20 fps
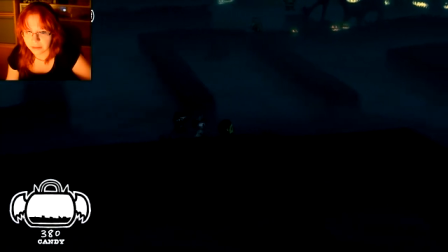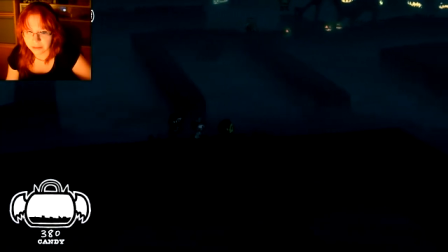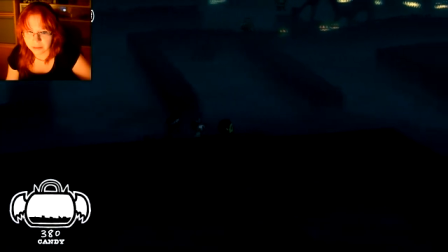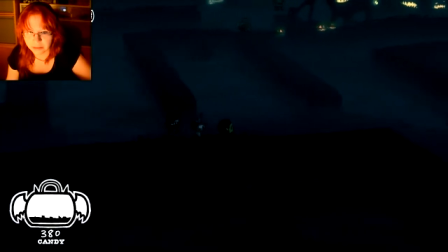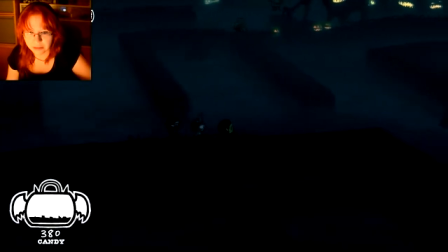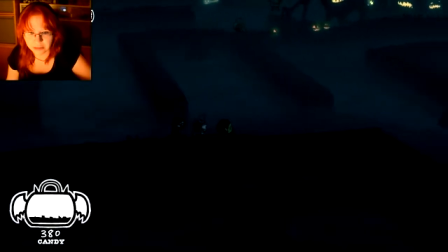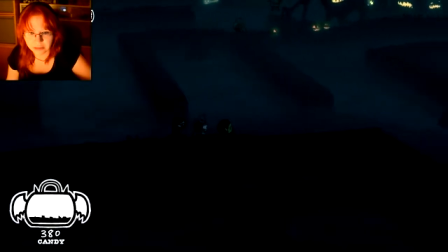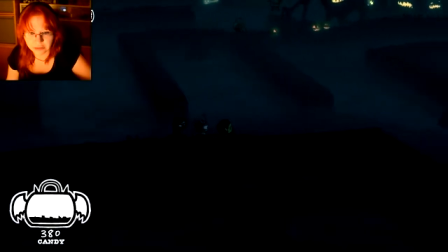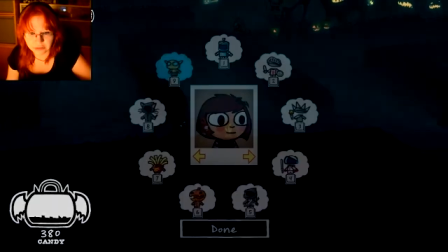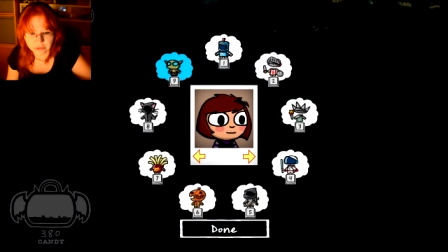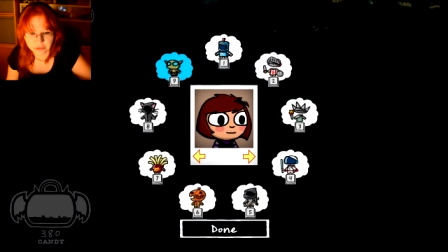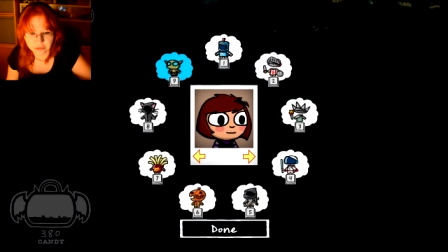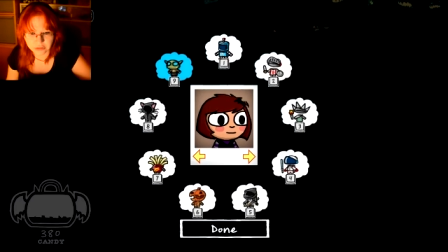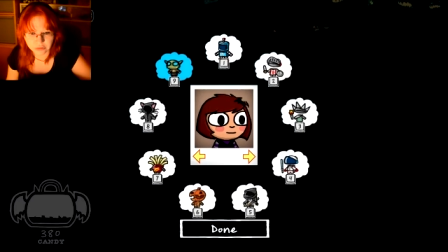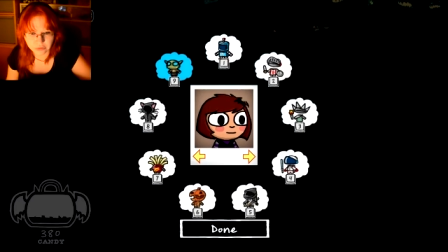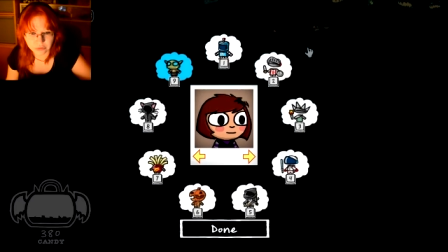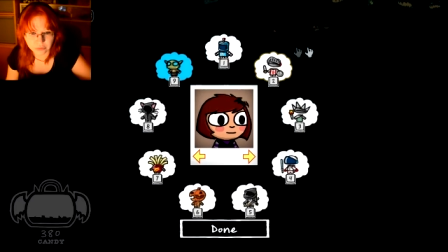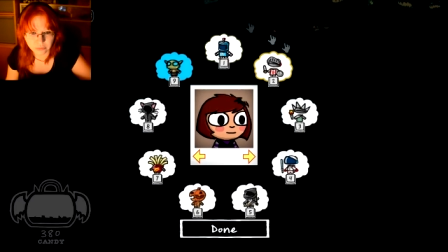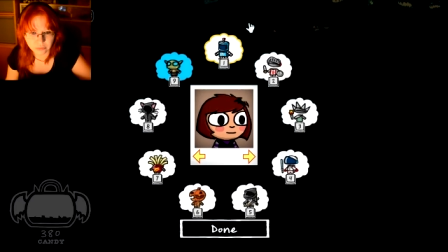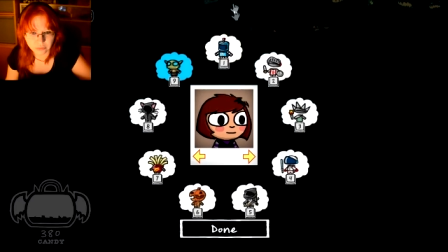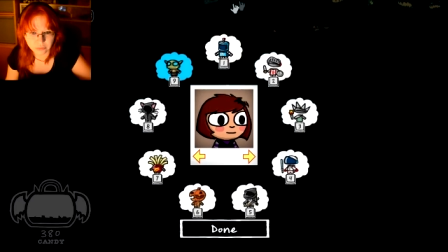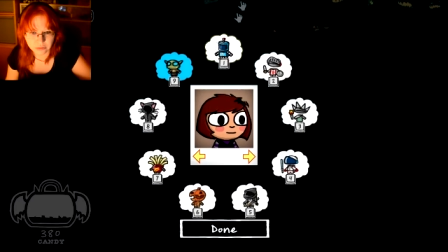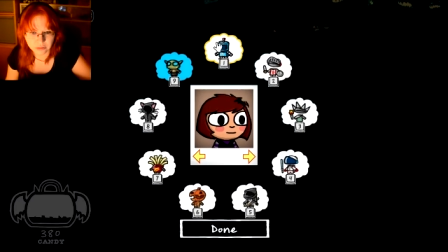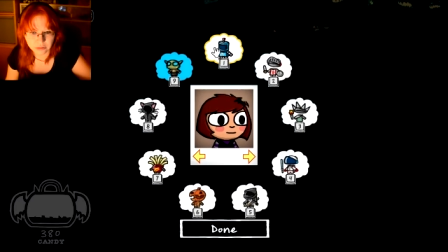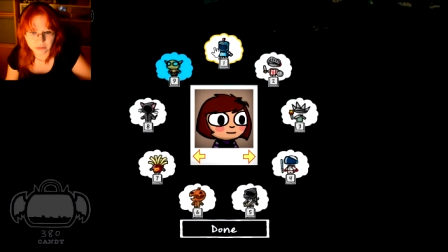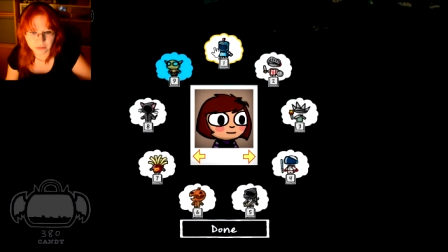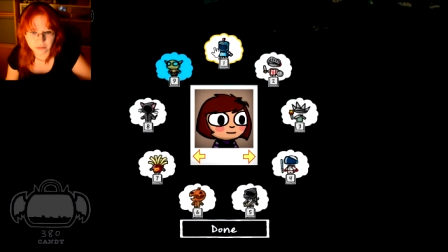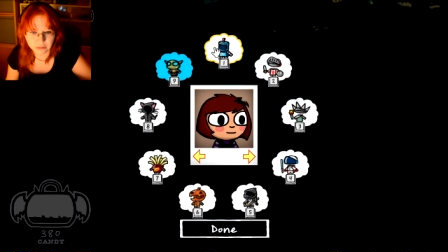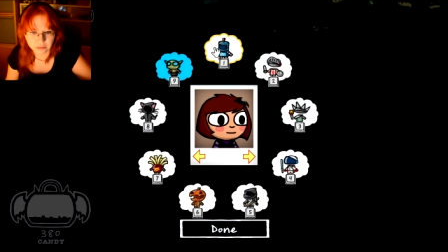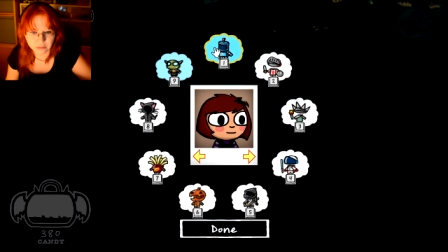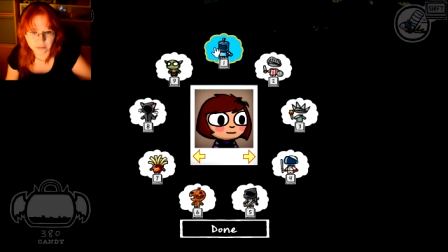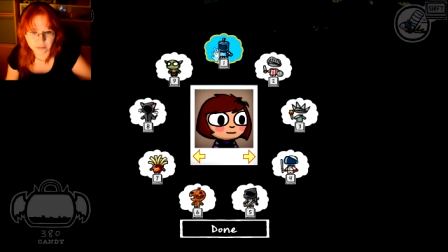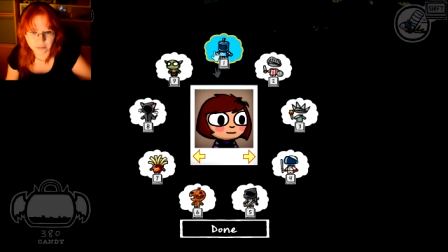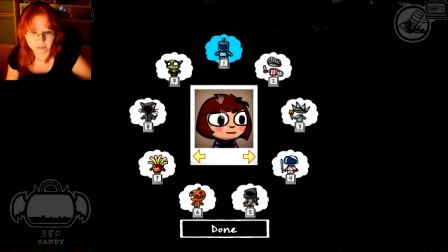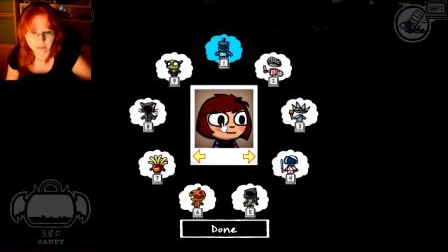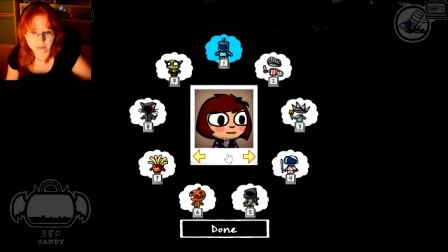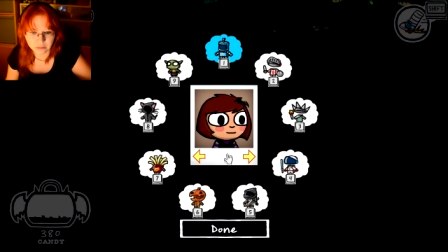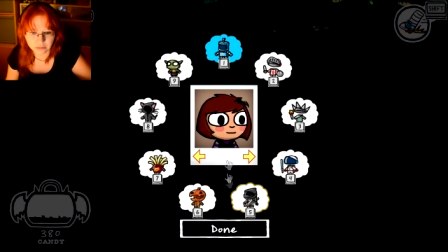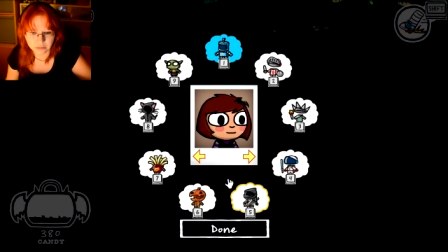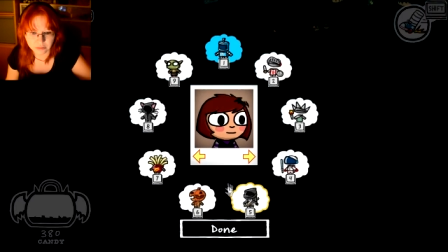Can I change to the
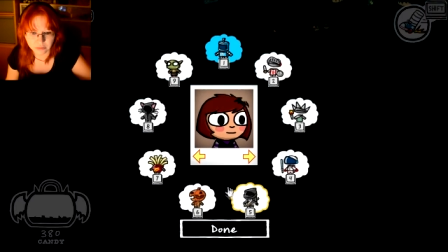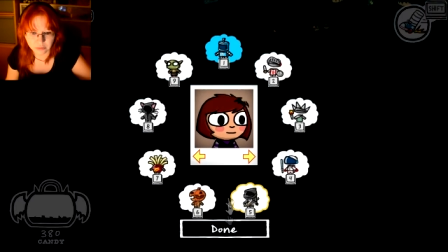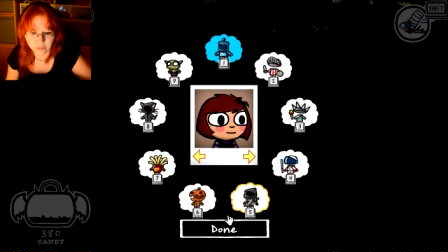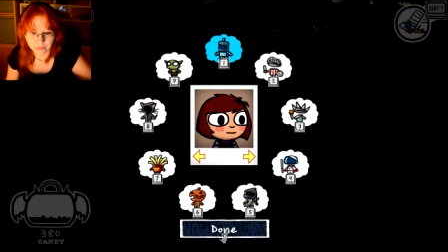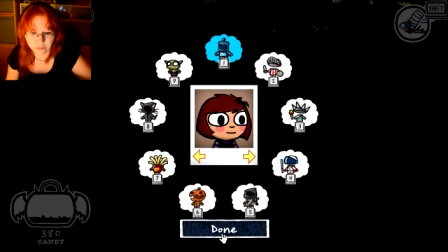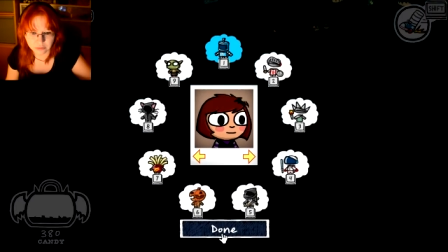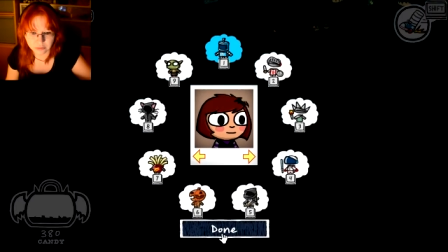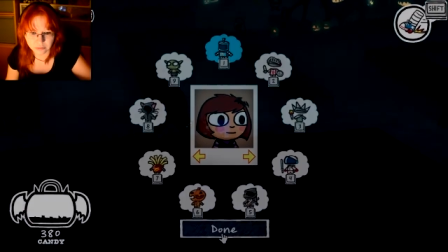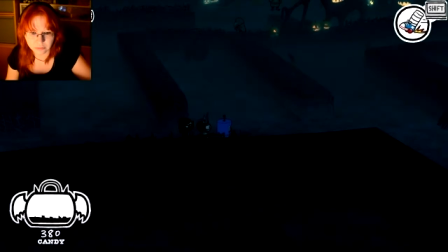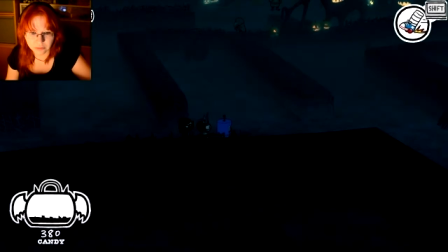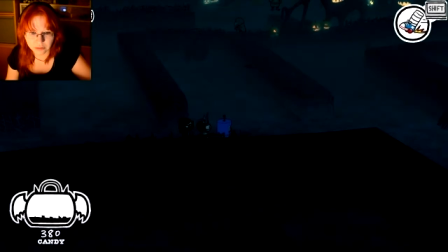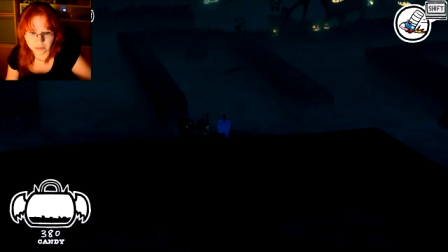this costume